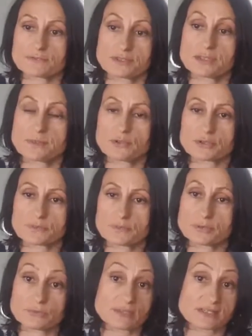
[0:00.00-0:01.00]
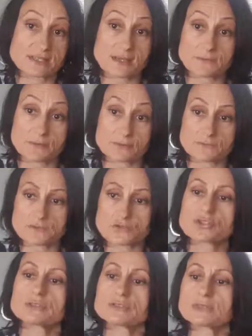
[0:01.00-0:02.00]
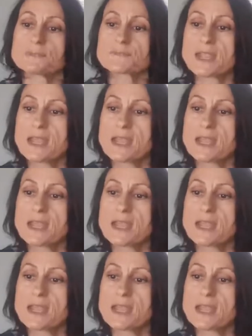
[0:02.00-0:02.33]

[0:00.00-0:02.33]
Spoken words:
really important for you. That same goes for children.